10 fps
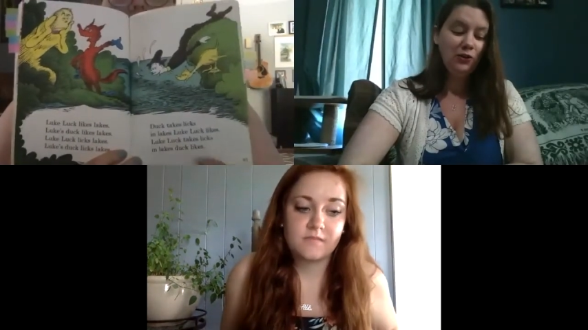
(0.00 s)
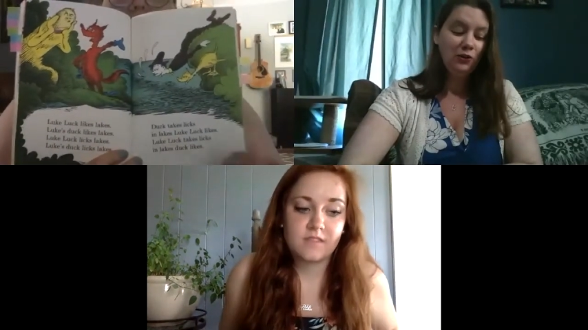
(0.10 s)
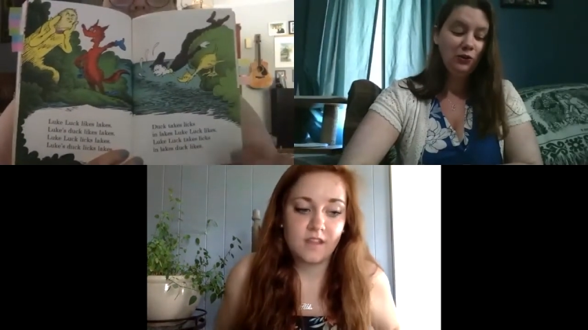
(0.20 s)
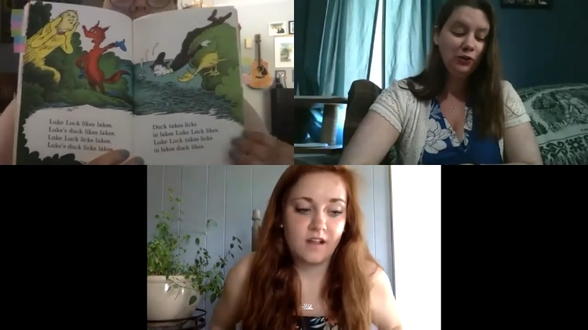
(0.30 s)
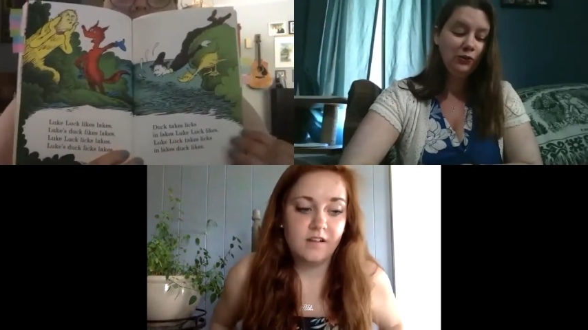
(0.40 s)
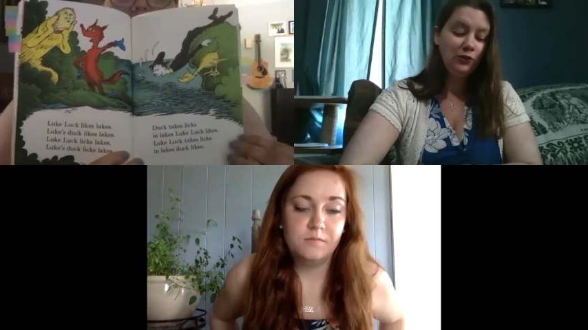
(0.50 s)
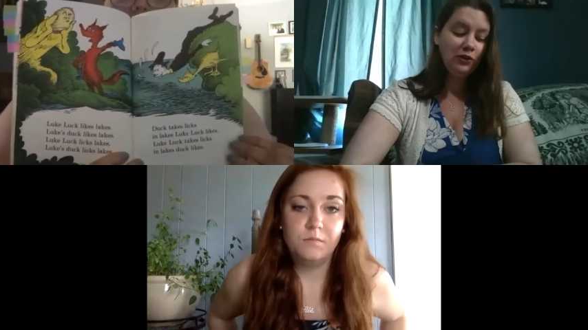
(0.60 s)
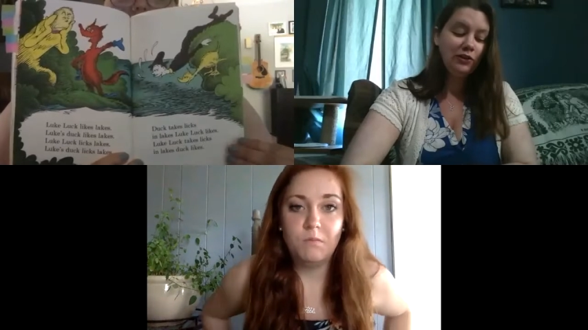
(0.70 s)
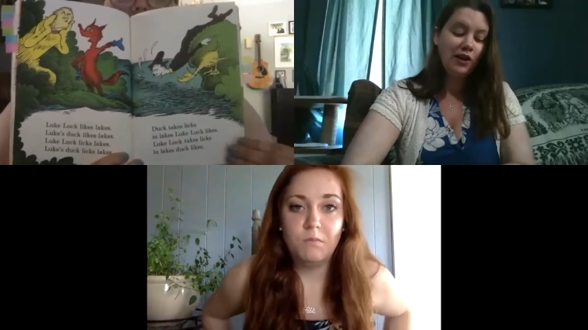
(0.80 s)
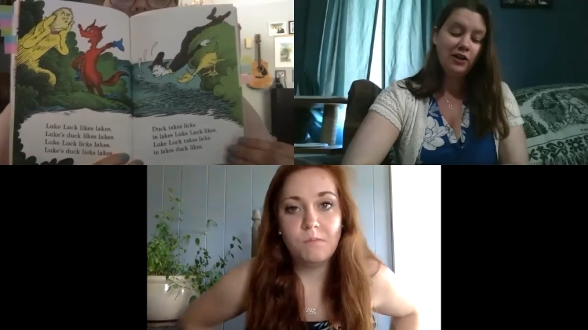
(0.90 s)

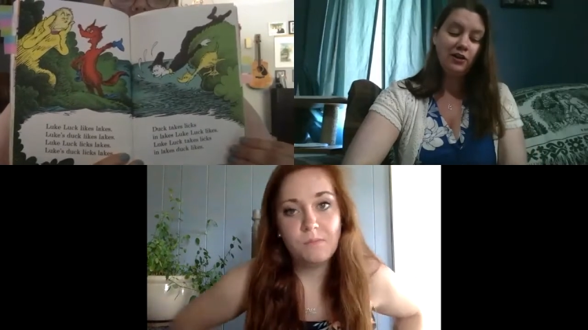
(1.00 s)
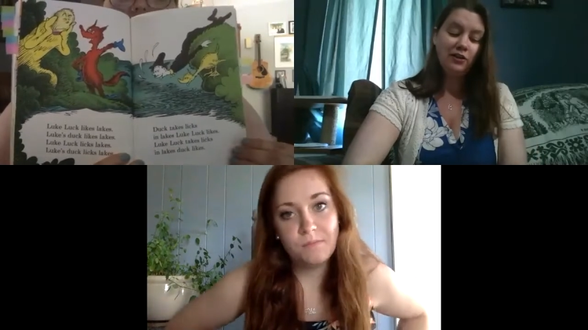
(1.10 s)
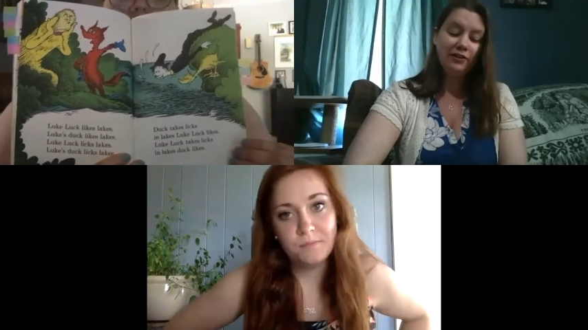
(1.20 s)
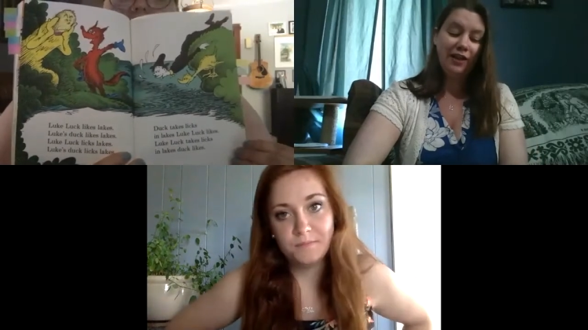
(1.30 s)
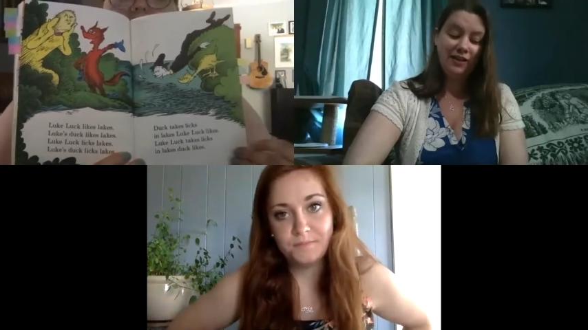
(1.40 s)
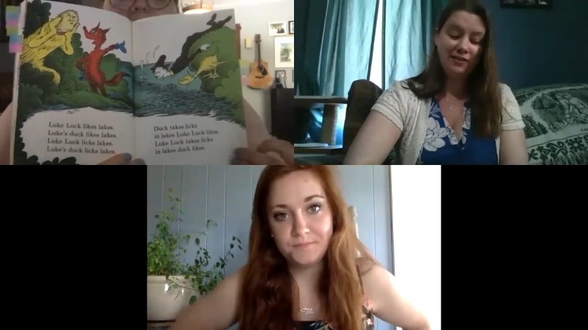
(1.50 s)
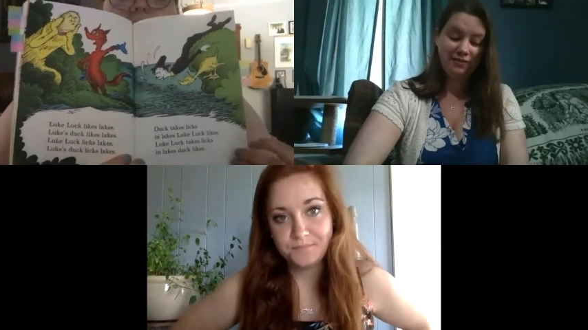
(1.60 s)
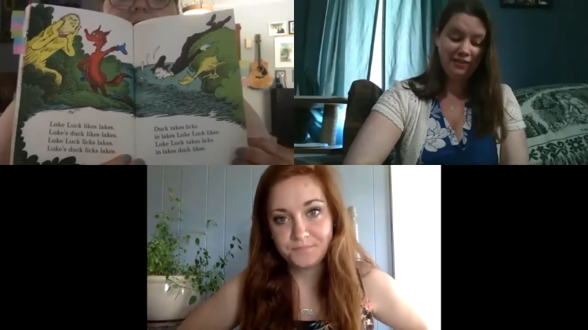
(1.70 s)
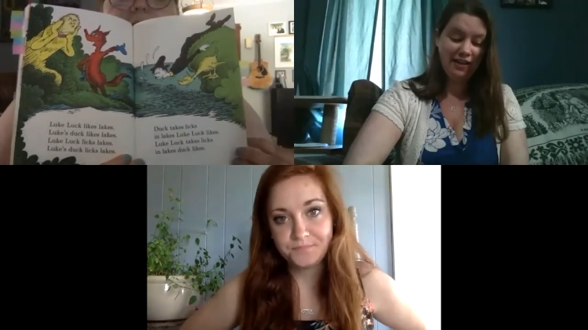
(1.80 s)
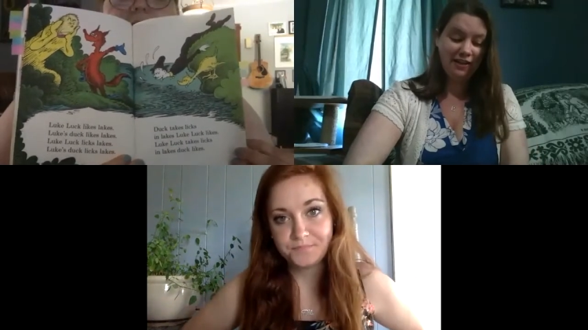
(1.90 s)
Speaker 1: Luke Luck
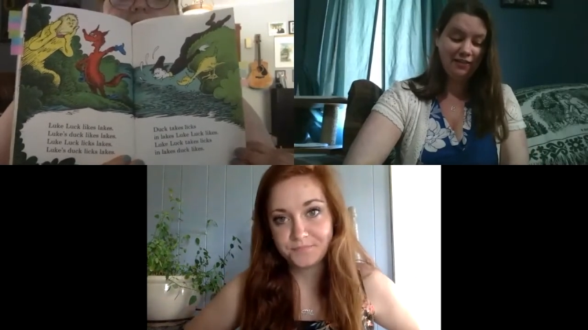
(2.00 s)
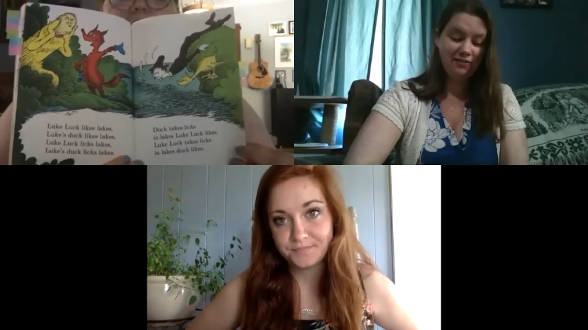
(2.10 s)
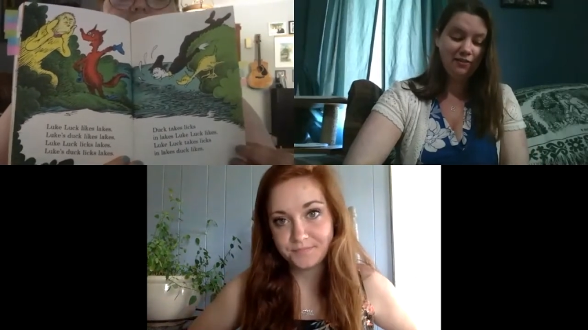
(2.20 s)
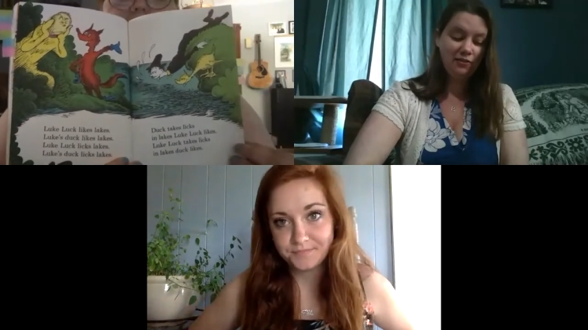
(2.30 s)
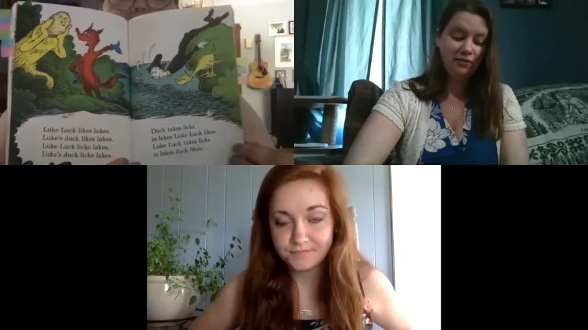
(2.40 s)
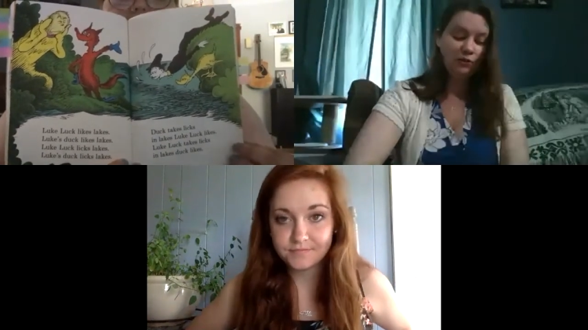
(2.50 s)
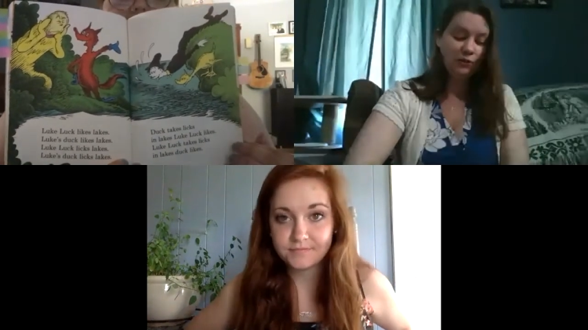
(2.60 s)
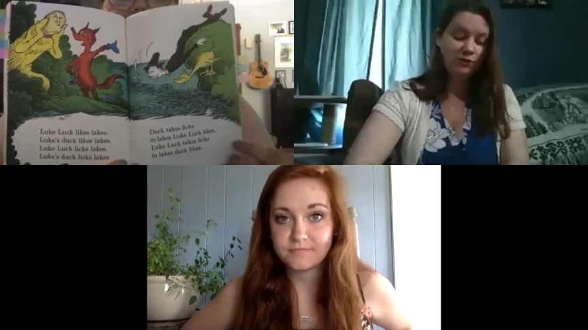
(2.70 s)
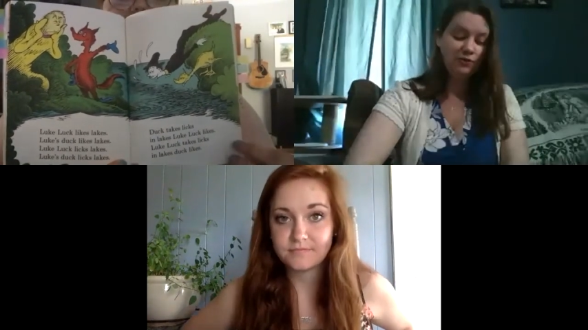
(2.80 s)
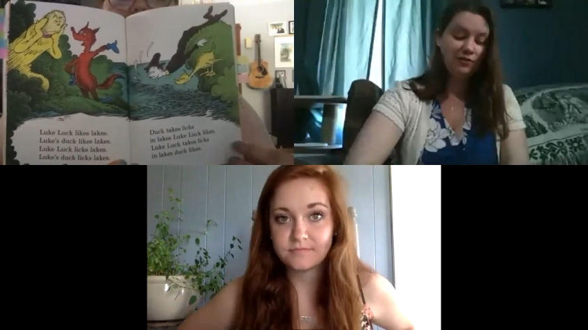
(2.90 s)
likes lakes.
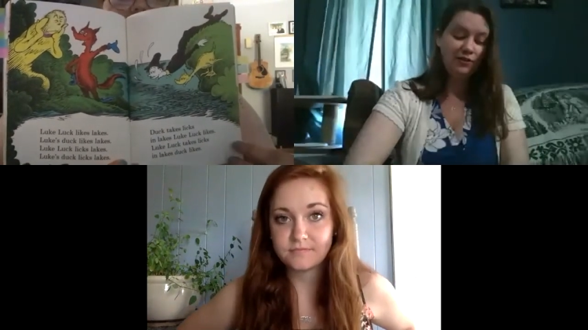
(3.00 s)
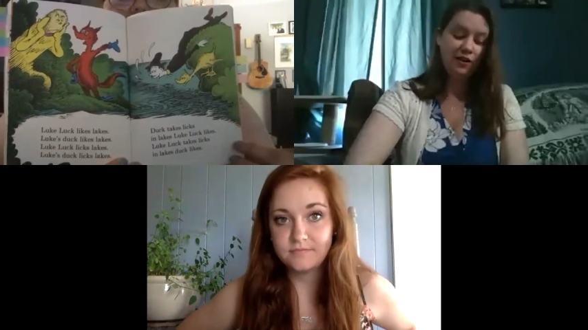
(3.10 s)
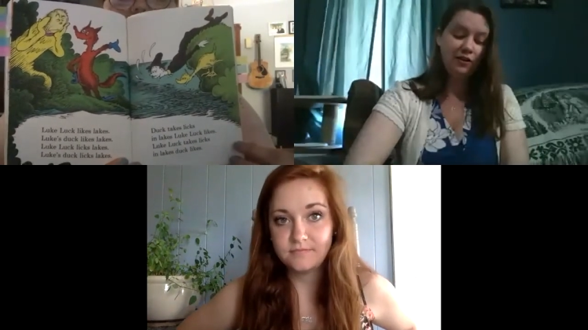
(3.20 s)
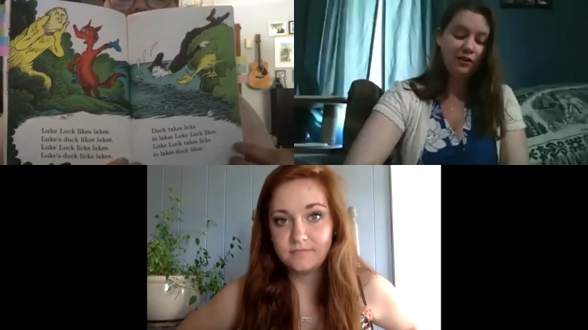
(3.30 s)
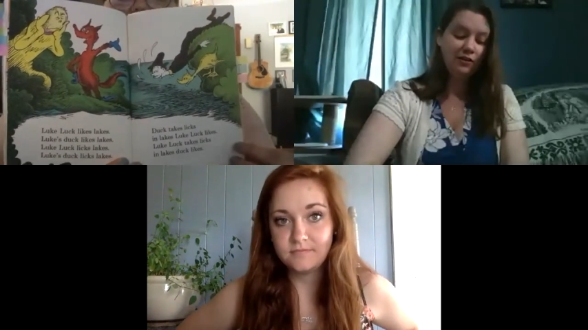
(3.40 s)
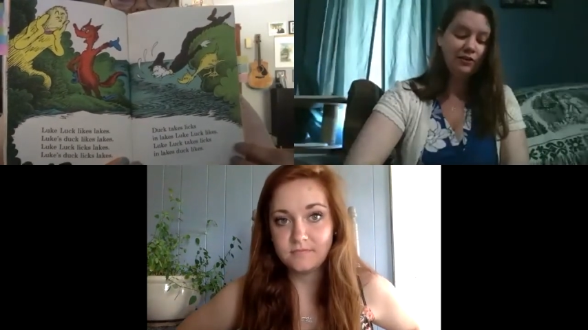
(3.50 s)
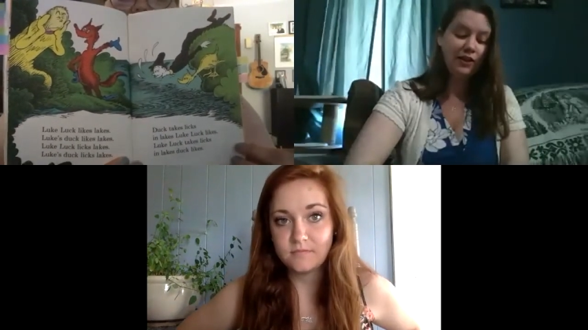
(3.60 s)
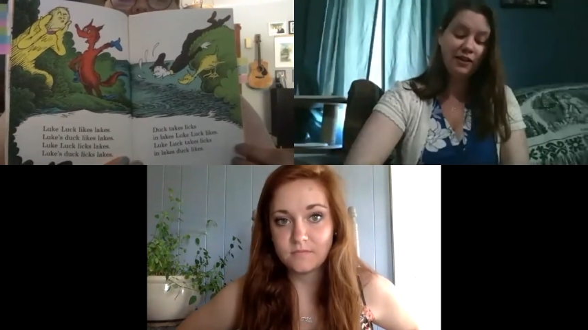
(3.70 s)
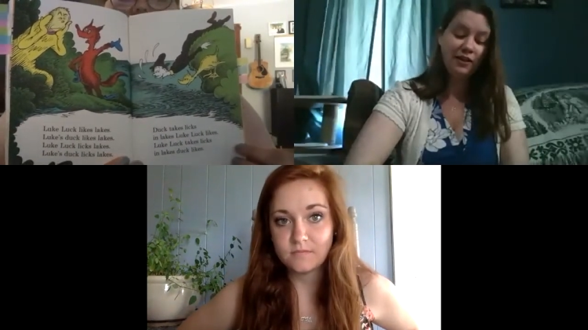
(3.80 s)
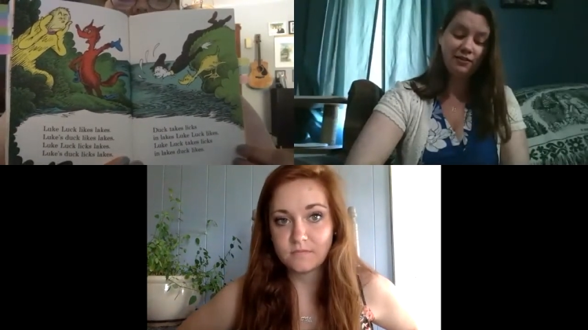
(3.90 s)
Luke's duck
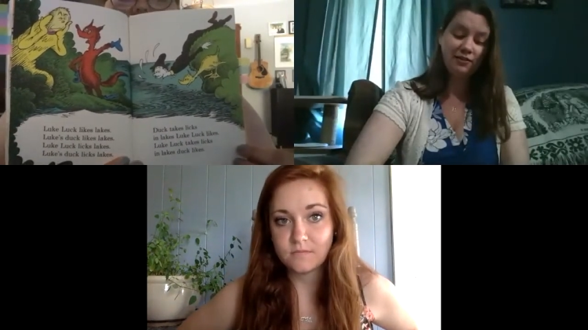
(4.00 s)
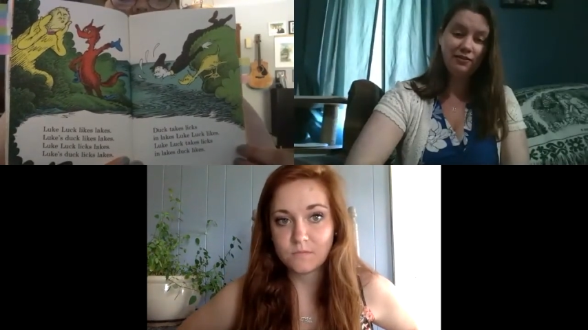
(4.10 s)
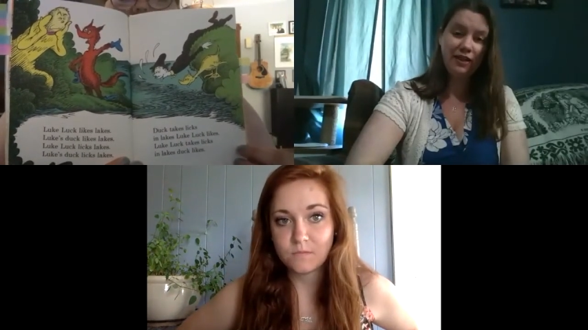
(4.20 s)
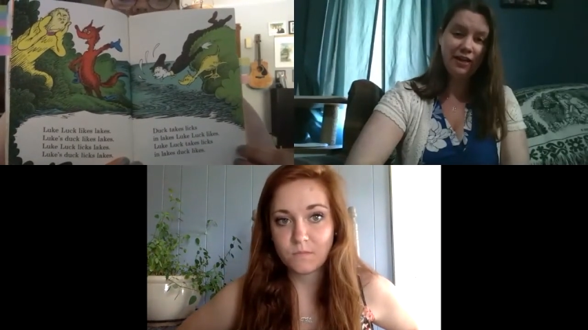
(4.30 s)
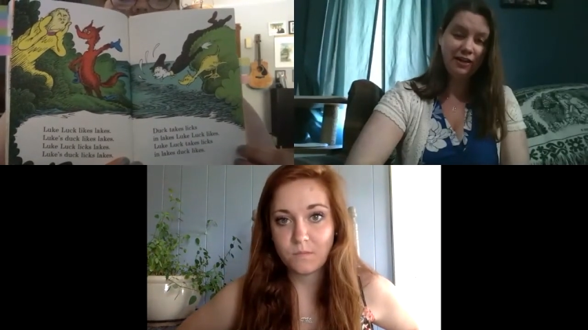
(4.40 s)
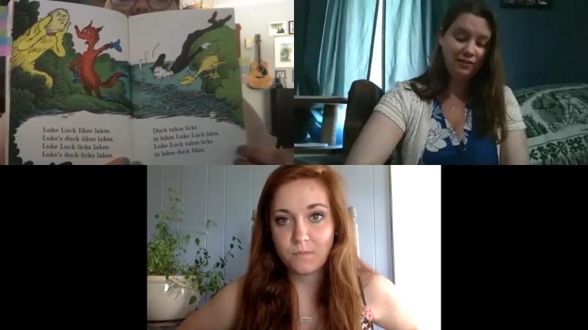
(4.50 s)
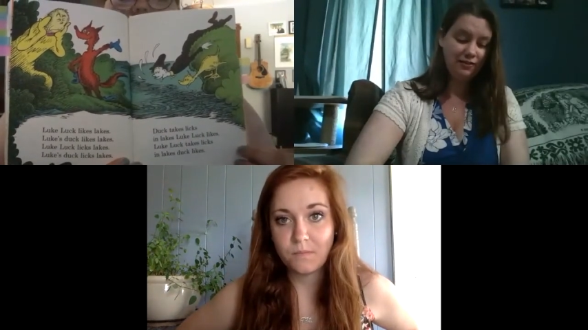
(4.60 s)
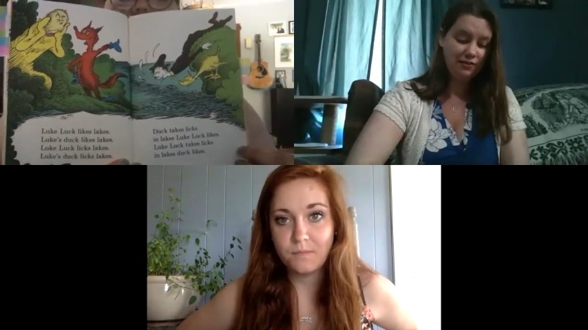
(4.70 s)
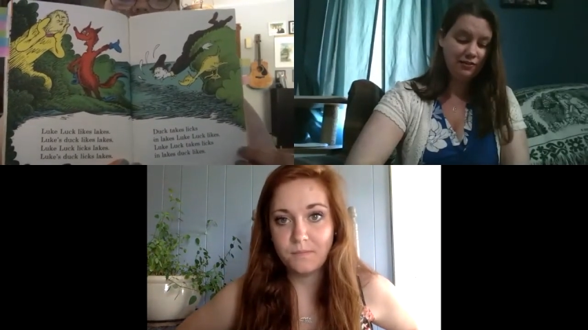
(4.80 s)
likes lakes.